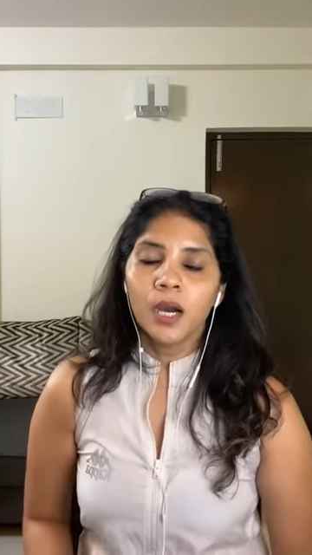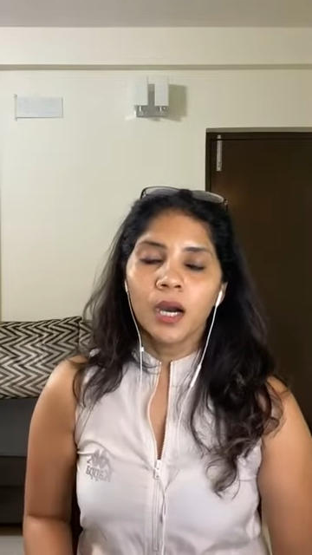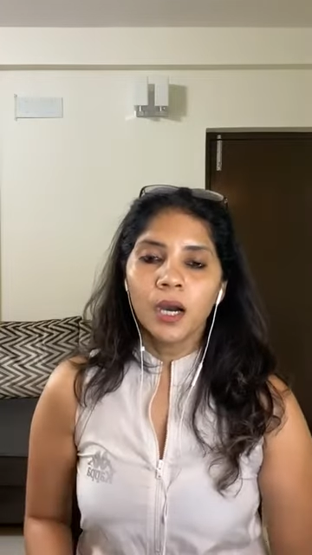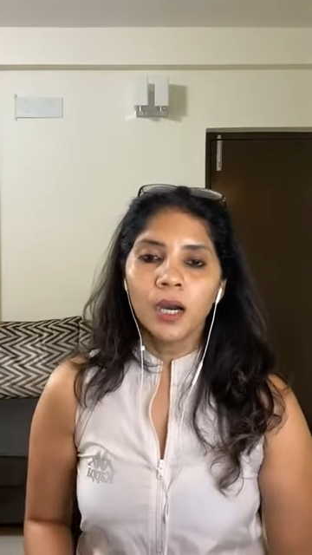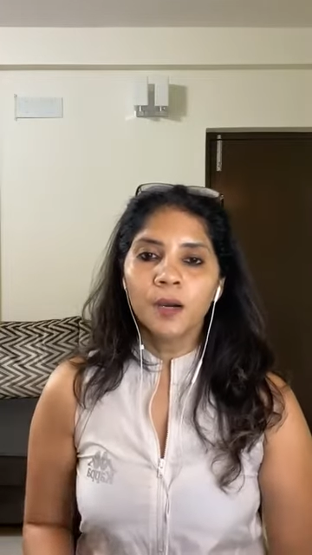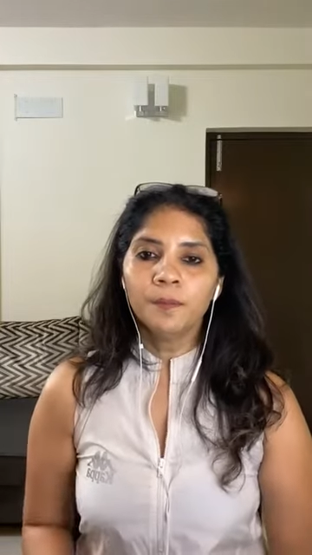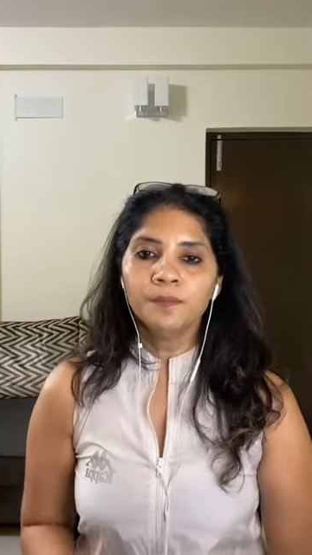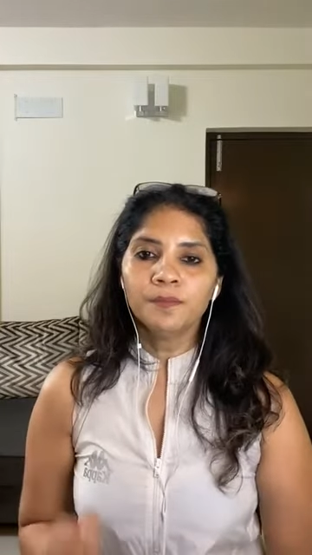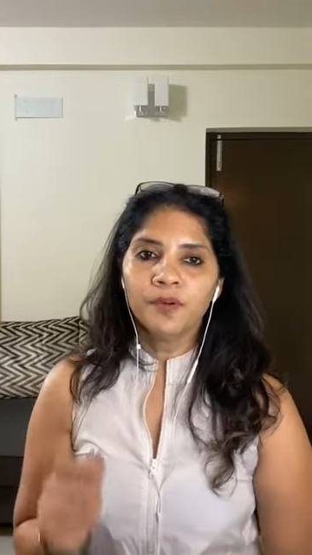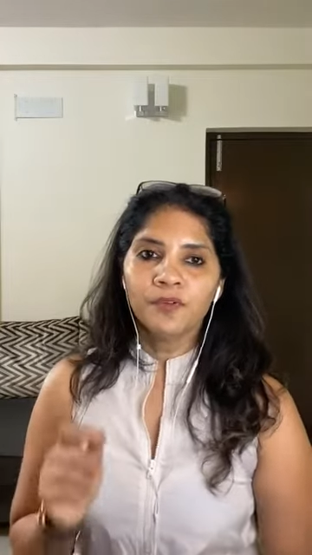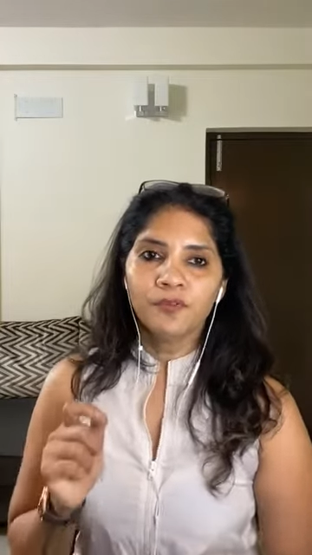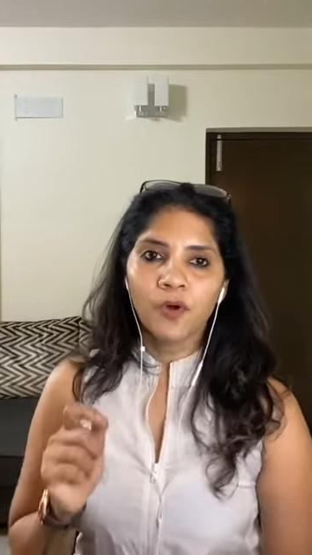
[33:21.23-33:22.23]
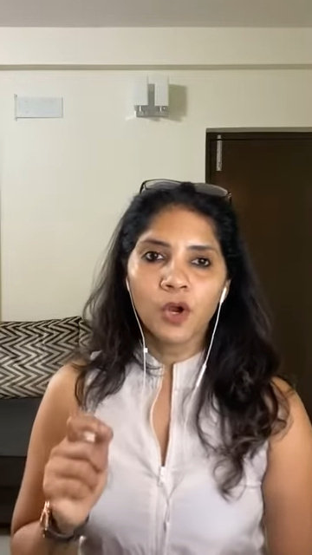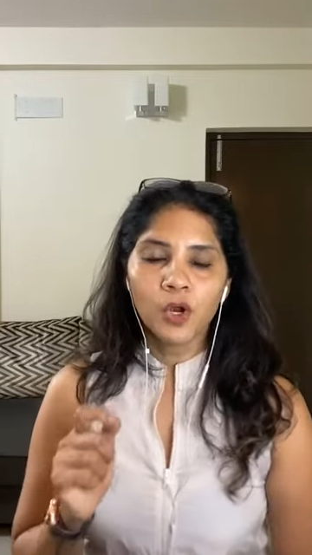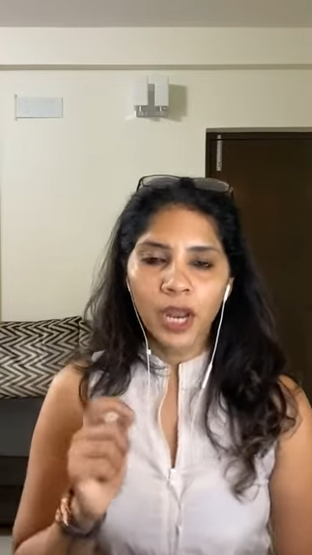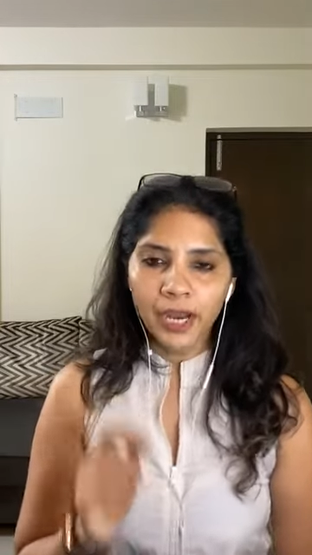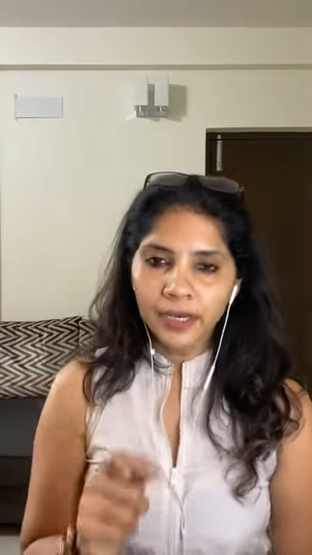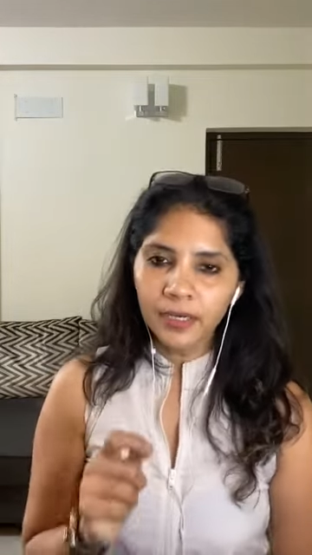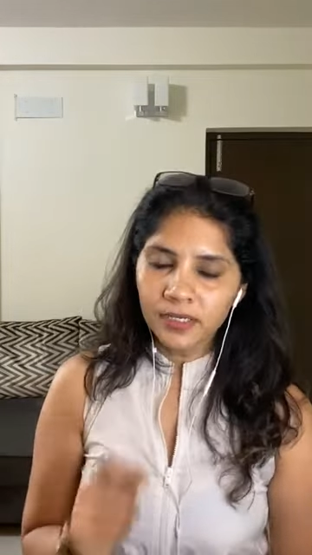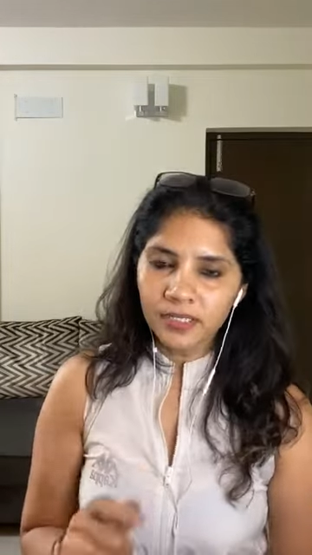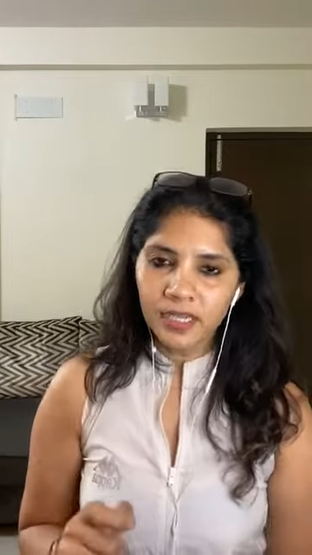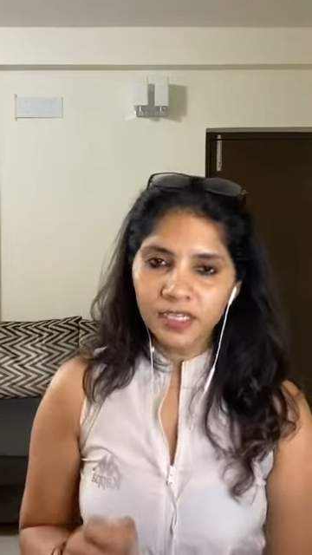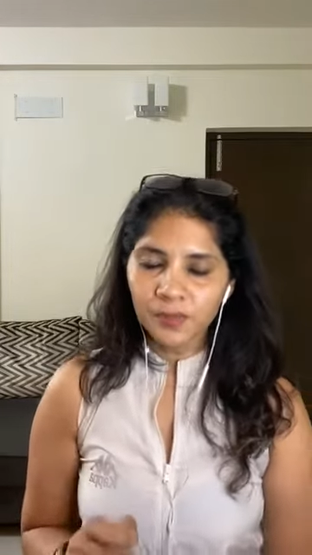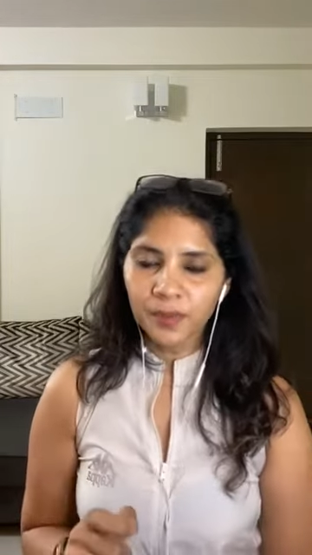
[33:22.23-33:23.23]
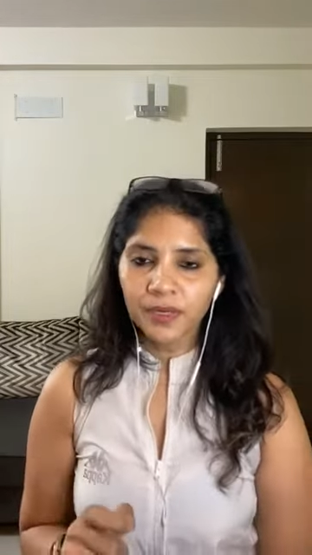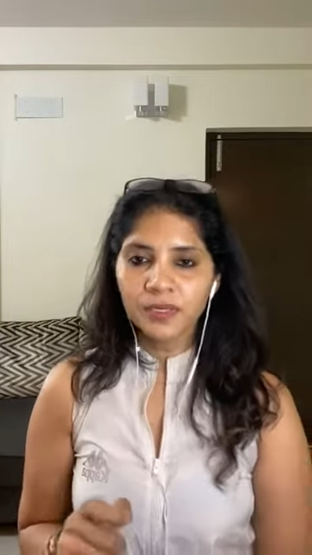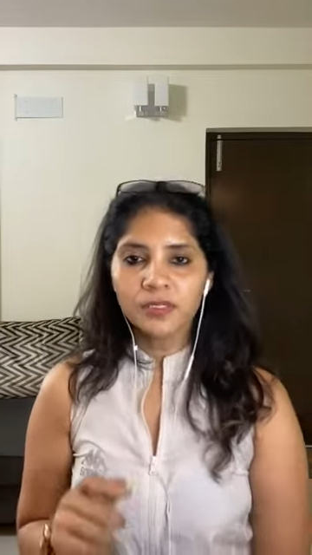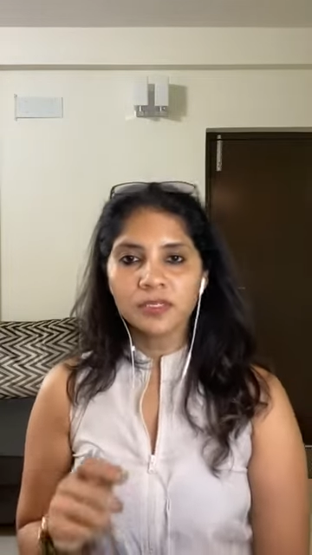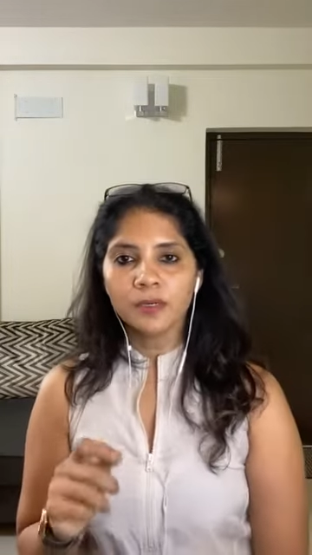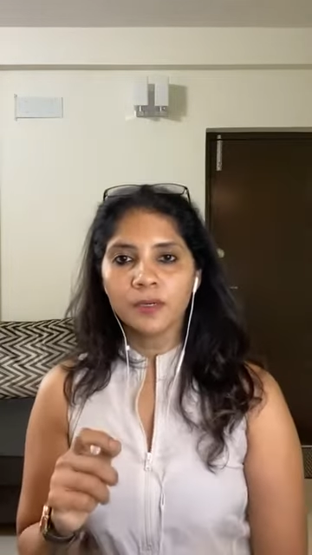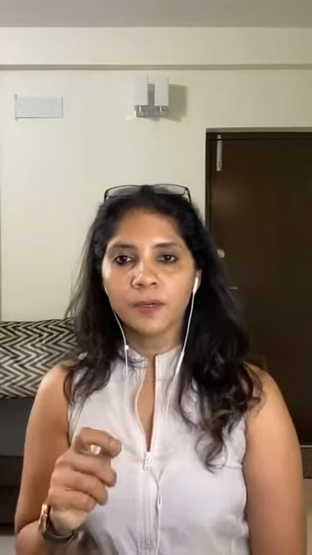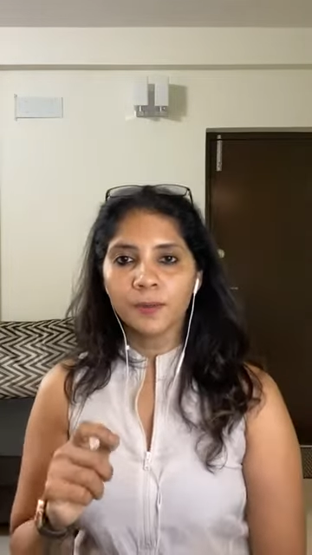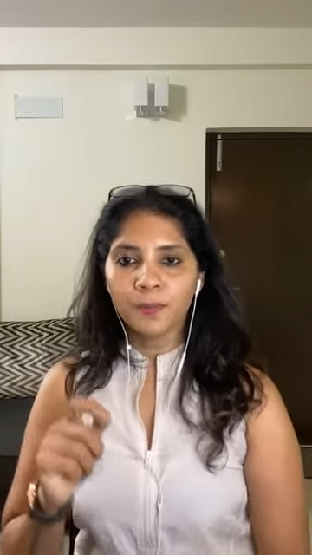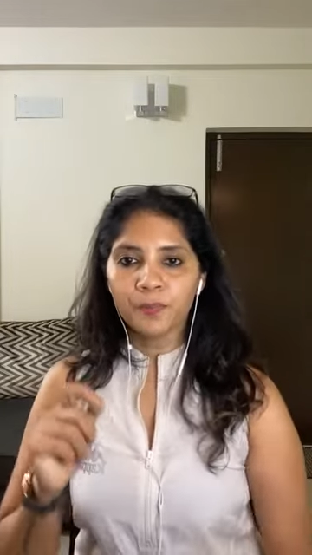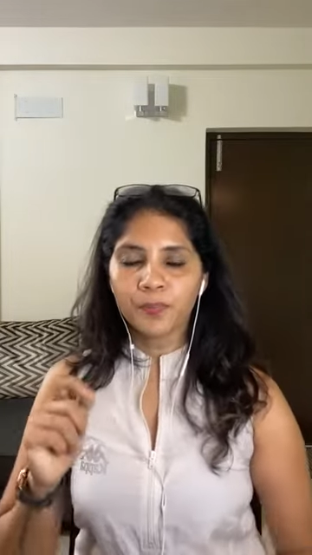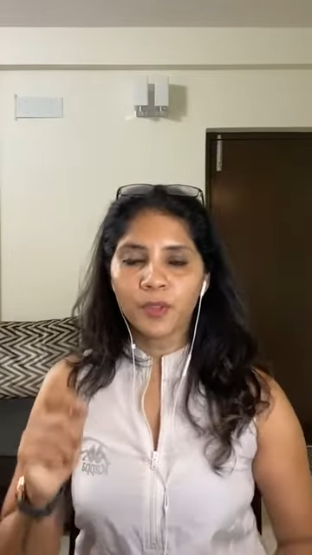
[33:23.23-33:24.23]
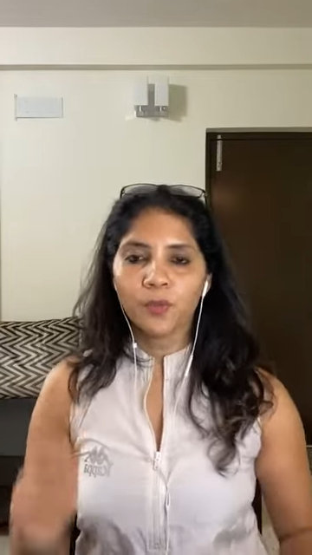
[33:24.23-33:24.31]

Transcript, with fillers: Um, for client assessment, um,